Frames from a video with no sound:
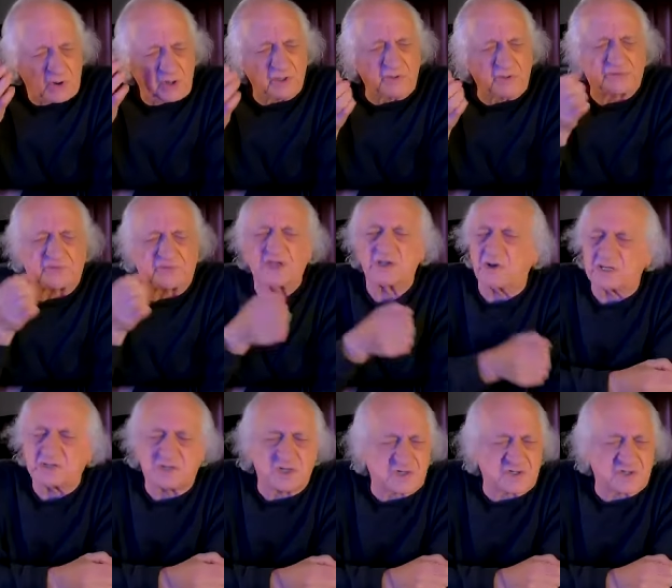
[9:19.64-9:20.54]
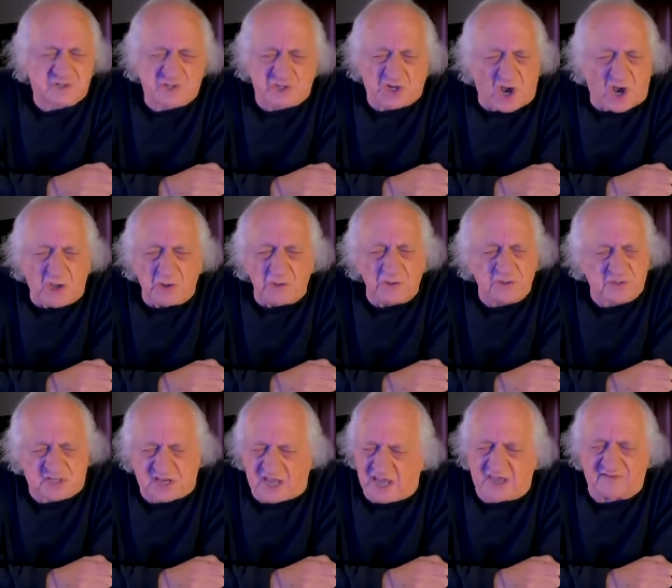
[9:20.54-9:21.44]
thing, I just chose
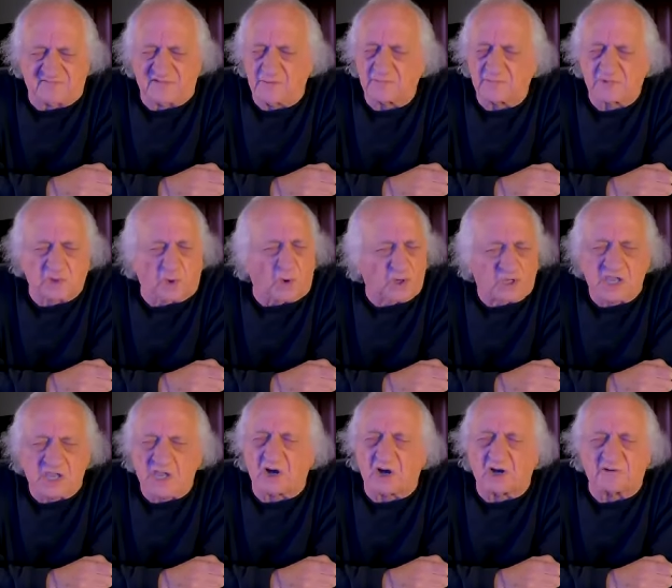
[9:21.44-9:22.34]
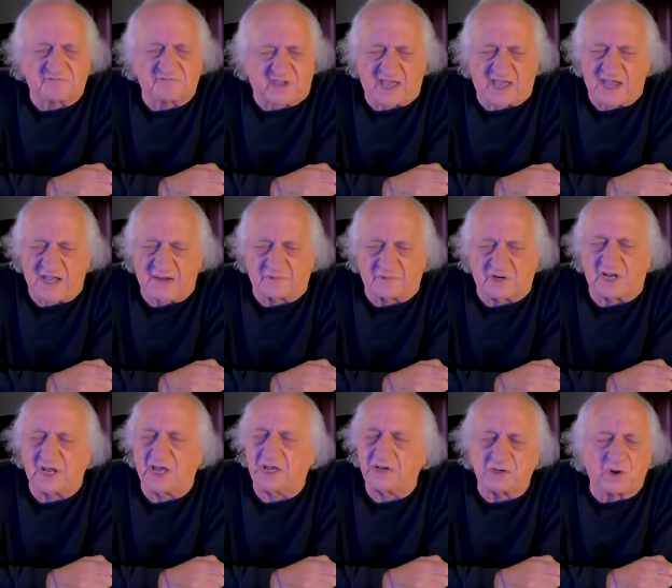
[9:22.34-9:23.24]
to have him talking off camera
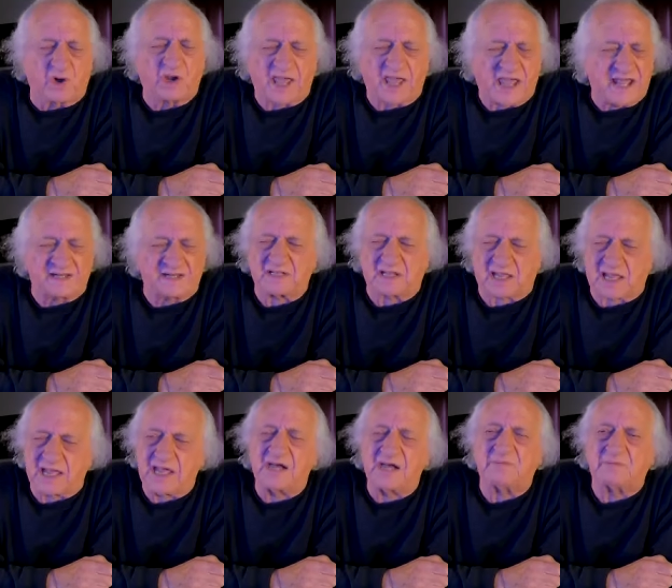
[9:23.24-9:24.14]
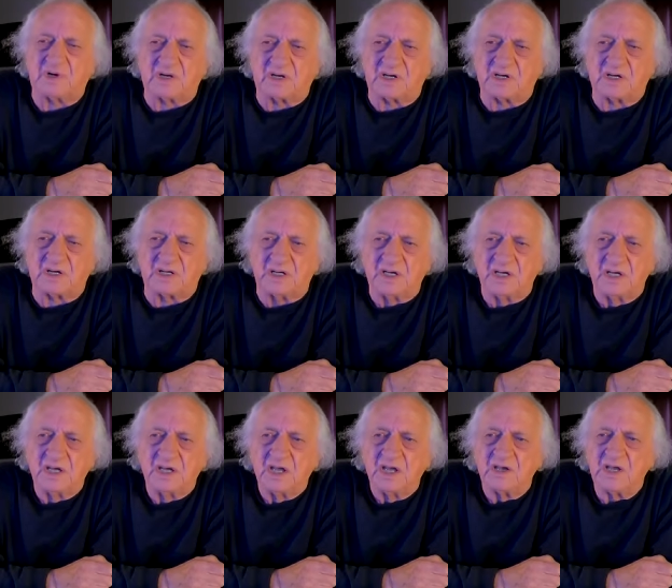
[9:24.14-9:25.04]
and not at the camera.
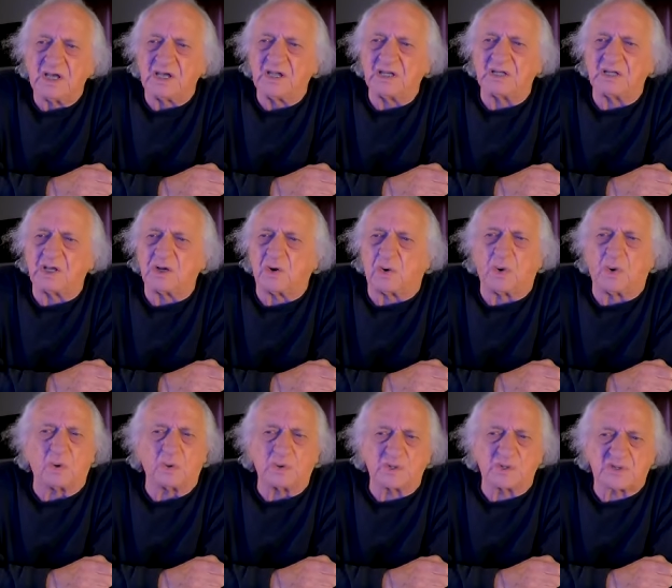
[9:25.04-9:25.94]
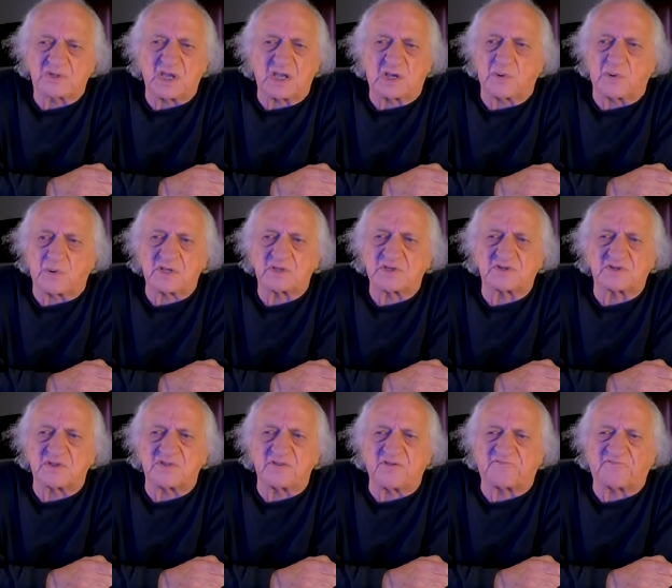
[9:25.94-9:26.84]
In all the sequences
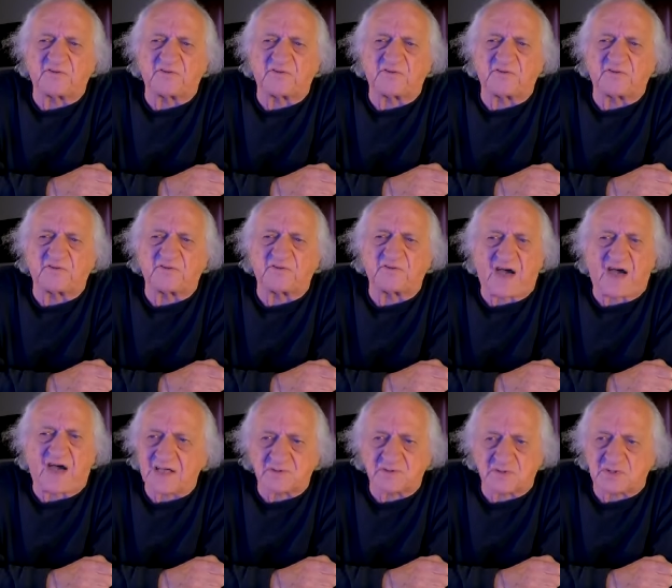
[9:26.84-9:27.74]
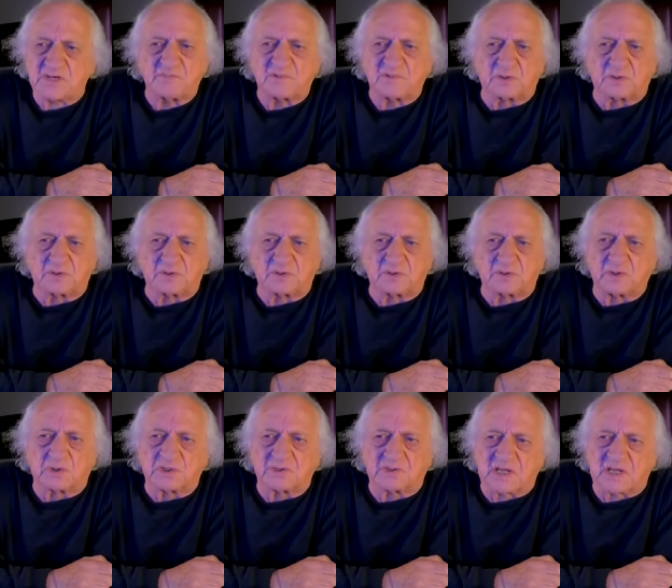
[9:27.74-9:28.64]
in the film, I never asked him to look at the
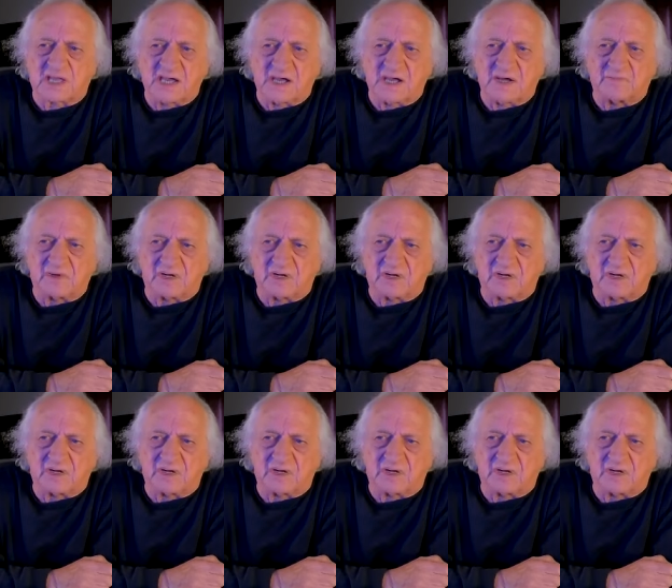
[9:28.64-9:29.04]
camera